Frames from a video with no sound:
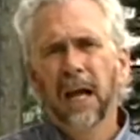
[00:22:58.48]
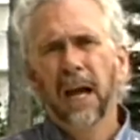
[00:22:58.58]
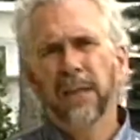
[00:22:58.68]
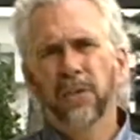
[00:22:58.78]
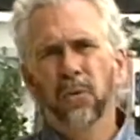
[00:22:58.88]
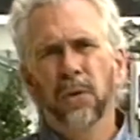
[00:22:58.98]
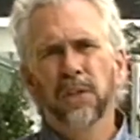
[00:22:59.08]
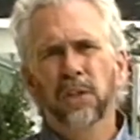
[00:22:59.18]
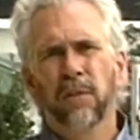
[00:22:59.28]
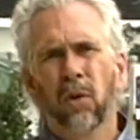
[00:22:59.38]
At the
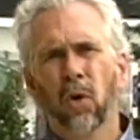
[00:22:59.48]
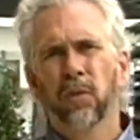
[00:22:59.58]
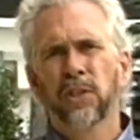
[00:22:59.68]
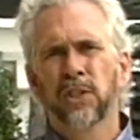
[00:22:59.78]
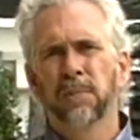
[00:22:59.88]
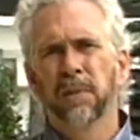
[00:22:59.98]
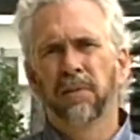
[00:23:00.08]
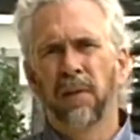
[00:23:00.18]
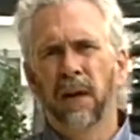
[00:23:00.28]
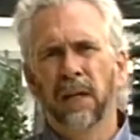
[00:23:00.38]
risk of
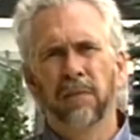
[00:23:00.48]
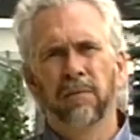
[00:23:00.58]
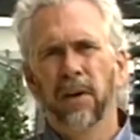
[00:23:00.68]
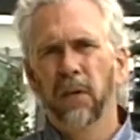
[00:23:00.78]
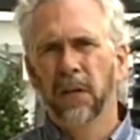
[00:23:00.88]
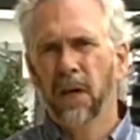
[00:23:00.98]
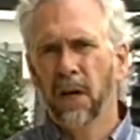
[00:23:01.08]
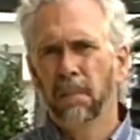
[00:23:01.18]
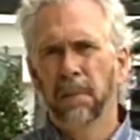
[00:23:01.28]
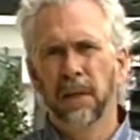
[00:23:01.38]
oversimplifying a very
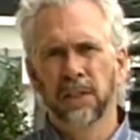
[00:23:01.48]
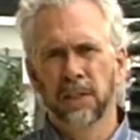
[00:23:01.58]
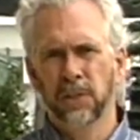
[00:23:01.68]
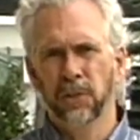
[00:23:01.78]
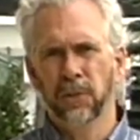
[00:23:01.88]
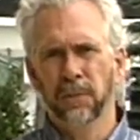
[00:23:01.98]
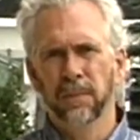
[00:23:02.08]
complex issue,